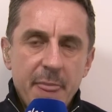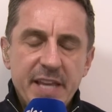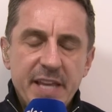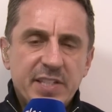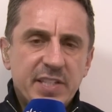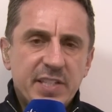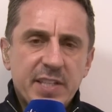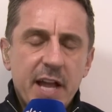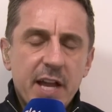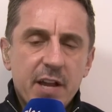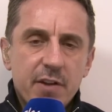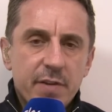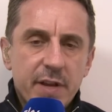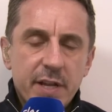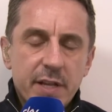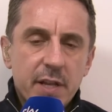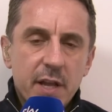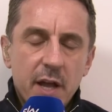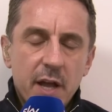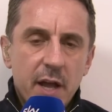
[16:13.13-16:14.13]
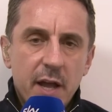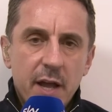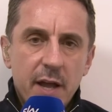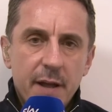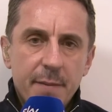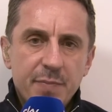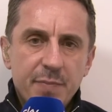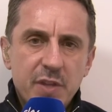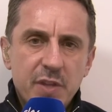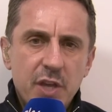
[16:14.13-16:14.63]
staggering.
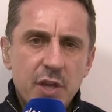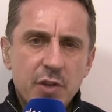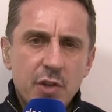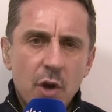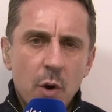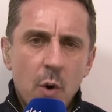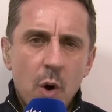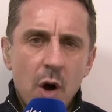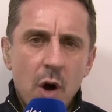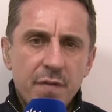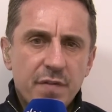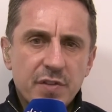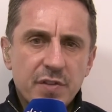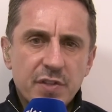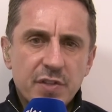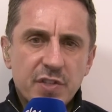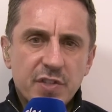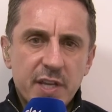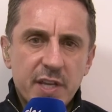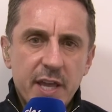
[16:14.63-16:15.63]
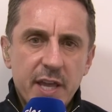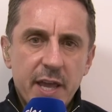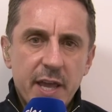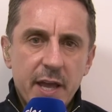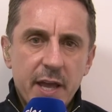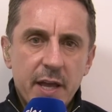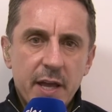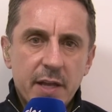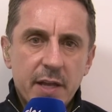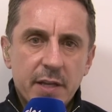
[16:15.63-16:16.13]
You don't often see
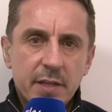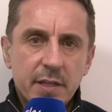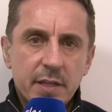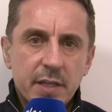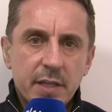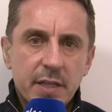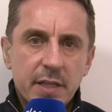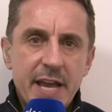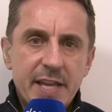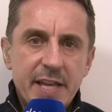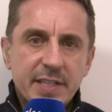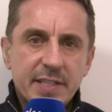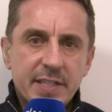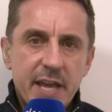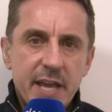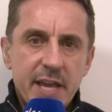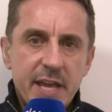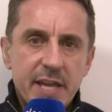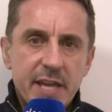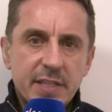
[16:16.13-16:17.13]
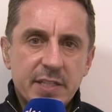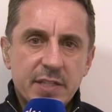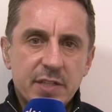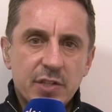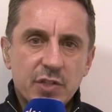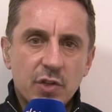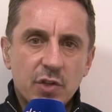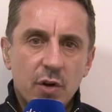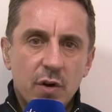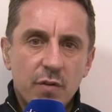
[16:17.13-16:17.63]
it. And like you say, it's
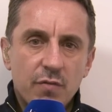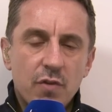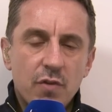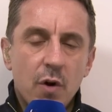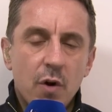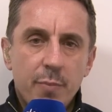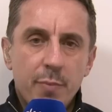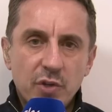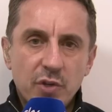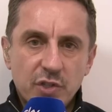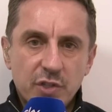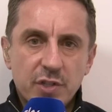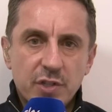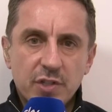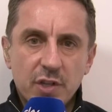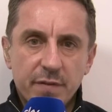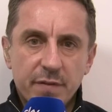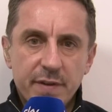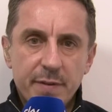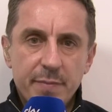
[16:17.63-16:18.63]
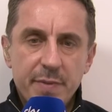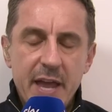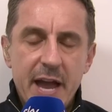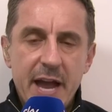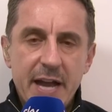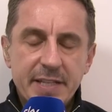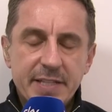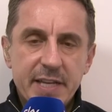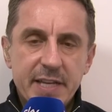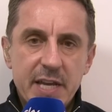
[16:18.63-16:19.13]
the sort of robustness of him, the
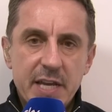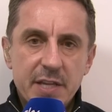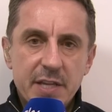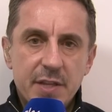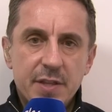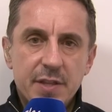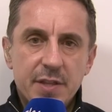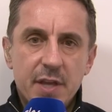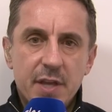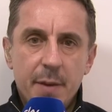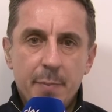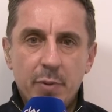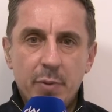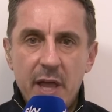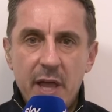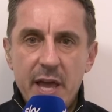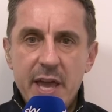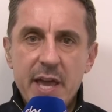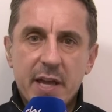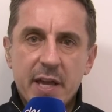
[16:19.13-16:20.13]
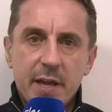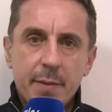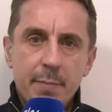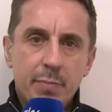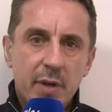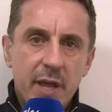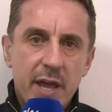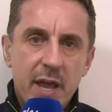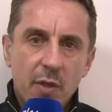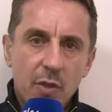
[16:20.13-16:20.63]
idea that a player can
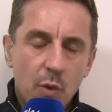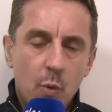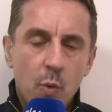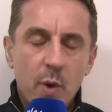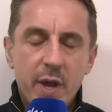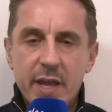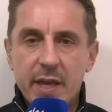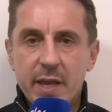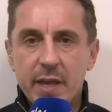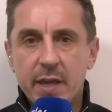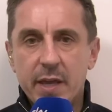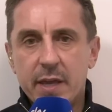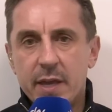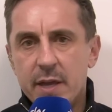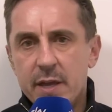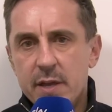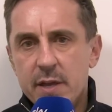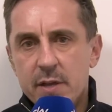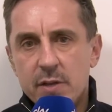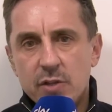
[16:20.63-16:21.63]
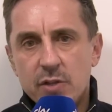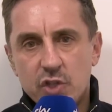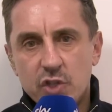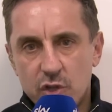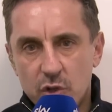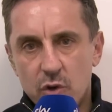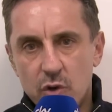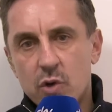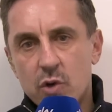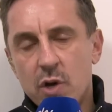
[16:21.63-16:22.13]
play on the wing,
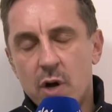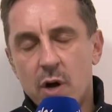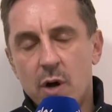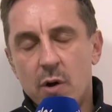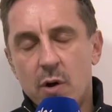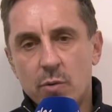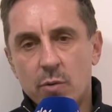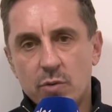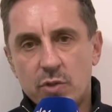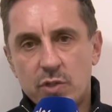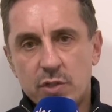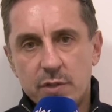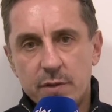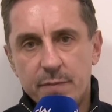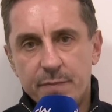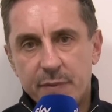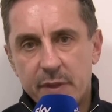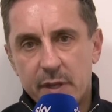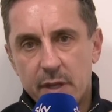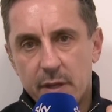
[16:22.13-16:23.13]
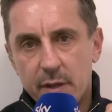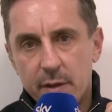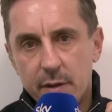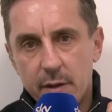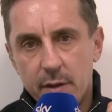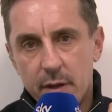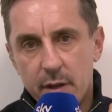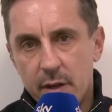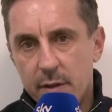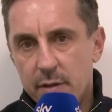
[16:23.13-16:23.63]
score goals,
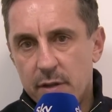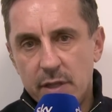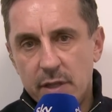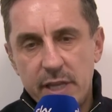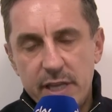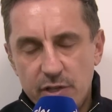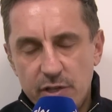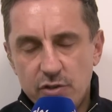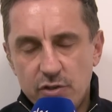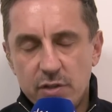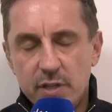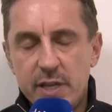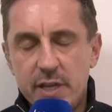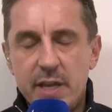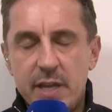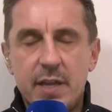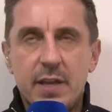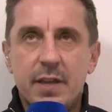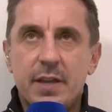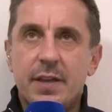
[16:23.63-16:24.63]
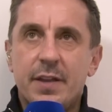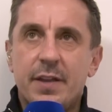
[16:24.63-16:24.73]
literally